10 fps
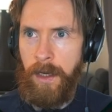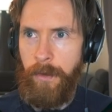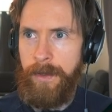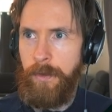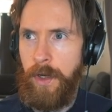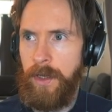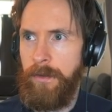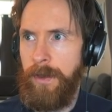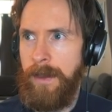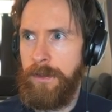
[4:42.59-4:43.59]
Great work.
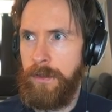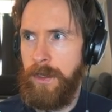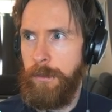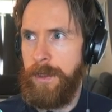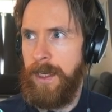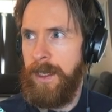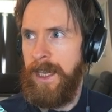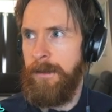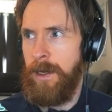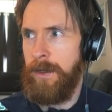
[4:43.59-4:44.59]
We have successfully obtained
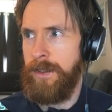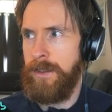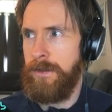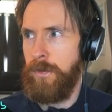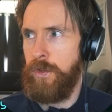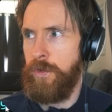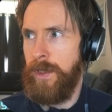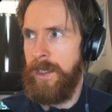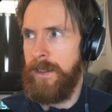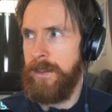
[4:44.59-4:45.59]
email addresses for
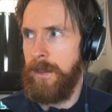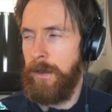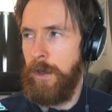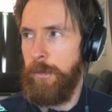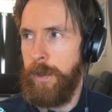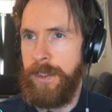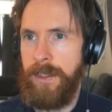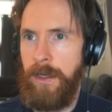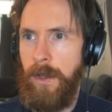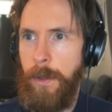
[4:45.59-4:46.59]
3 design companies
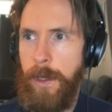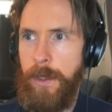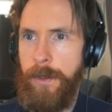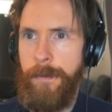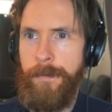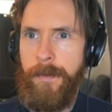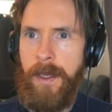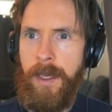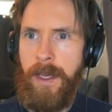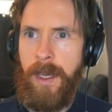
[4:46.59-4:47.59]
in London.
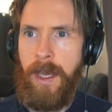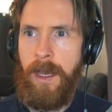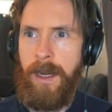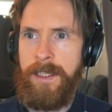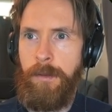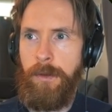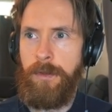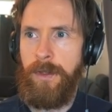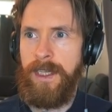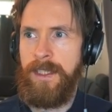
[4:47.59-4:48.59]
Let's move on
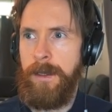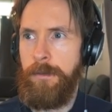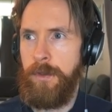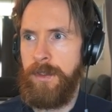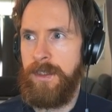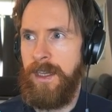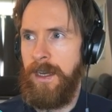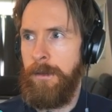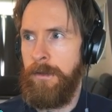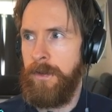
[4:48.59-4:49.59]
to the next step. Use the
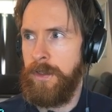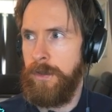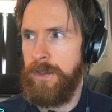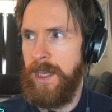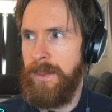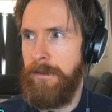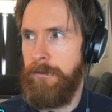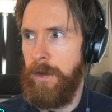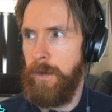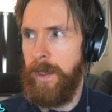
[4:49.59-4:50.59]
send email function to send the
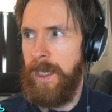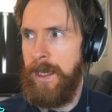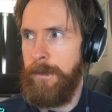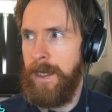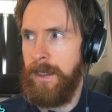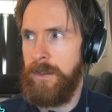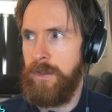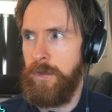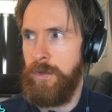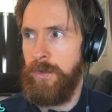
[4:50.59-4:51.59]
following email
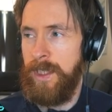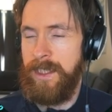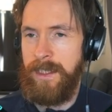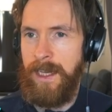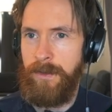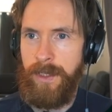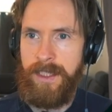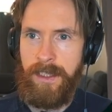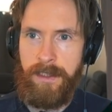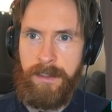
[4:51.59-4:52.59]
to these
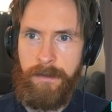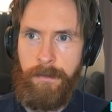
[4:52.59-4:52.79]
addresses.